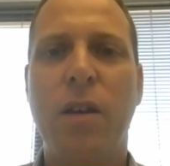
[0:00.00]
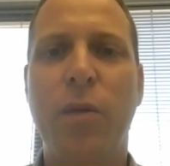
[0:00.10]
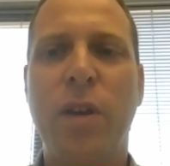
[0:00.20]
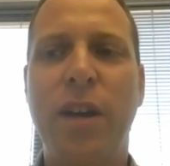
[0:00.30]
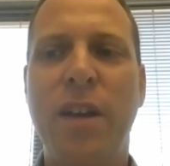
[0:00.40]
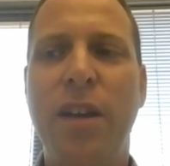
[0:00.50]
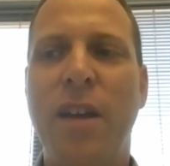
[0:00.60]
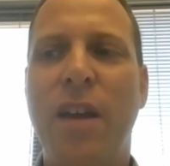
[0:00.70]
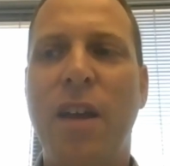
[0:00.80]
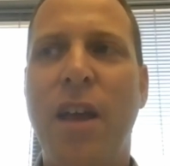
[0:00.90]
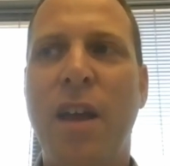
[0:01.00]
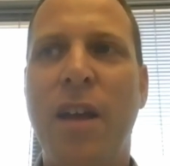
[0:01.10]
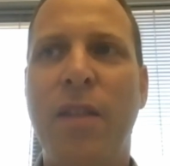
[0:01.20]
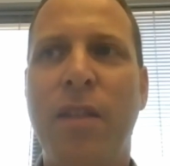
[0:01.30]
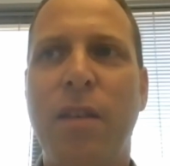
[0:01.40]
Okay.
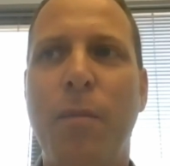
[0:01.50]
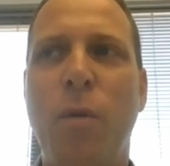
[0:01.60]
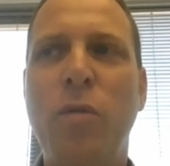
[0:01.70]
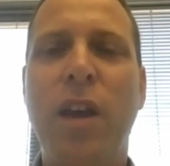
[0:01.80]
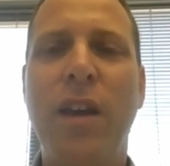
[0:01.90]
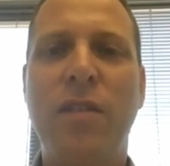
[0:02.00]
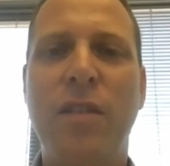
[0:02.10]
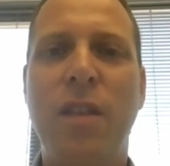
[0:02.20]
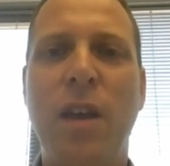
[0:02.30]
And most cases,